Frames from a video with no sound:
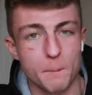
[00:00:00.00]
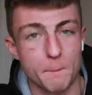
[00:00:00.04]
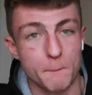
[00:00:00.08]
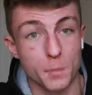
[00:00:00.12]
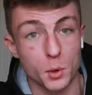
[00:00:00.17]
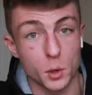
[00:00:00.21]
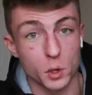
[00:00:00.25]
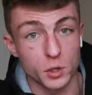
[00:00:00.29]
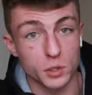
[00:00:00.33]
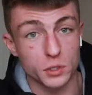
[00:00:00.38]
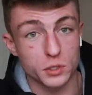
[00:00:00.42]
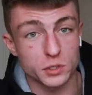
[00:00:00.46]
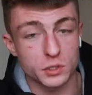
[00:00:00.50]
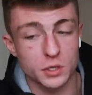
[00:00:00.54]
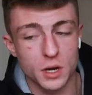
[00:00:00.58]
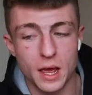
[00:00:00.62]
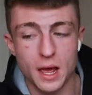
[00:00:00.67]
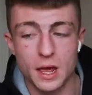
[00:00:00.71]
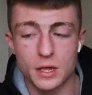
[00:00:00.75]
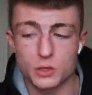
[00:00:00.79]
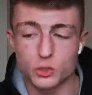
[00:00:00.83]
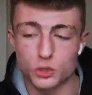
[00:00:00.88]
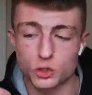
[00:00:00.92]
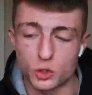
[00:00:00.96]
but
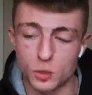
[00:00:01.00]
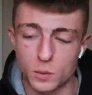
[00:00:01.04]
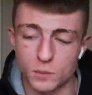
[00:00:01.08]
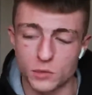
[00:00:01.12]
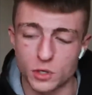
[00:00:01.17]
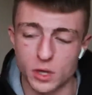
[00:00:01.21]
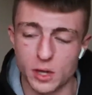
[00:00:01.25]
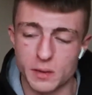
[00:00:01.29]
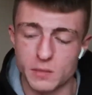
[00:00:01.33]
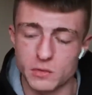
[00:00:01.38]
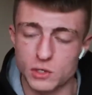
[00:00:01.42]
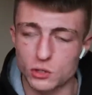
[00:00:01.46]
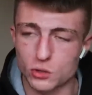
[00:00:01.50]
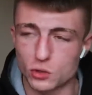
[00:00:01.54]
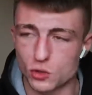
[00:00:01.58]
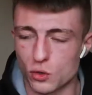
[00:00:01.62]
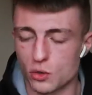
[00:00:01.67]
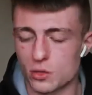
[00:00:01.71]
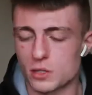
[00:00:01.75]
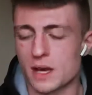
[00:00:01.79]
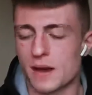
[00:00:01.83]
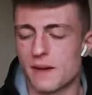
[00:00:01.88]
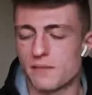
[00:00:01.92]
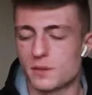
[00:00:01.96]
sometimes it
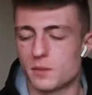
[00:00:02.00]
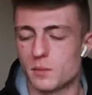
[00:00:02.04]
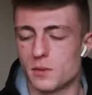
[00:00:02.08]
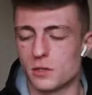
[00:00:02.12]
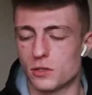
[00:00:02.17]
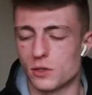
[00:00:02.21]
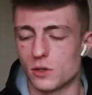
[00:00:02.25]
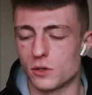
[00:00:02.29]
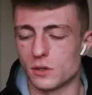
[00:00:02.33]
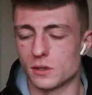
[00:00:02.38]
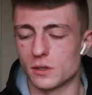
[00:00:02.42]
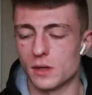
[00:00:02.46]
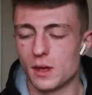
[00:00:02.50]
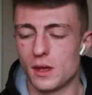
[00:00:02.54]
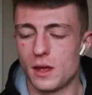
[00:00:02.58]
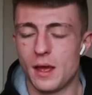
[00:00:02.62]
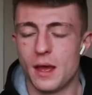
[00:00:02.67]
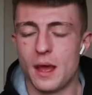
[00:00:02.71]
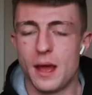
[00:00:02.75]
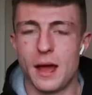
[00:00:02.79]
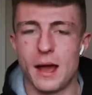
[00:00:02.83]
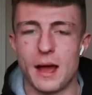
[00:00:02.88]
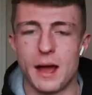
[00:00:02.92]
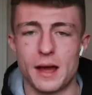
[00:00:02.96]
does have to be done,
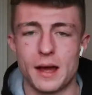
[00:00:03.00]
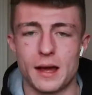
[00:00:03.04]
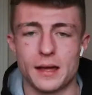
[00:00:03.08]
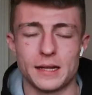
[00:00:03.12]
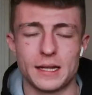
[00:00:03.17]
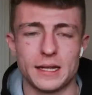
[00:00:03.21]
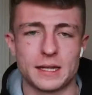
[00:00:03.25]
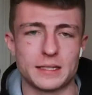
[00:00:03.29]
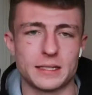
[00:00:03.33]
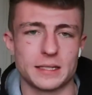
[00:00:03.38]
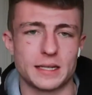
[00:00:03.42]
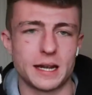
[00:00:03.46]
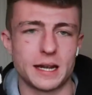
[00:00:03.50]
and it's,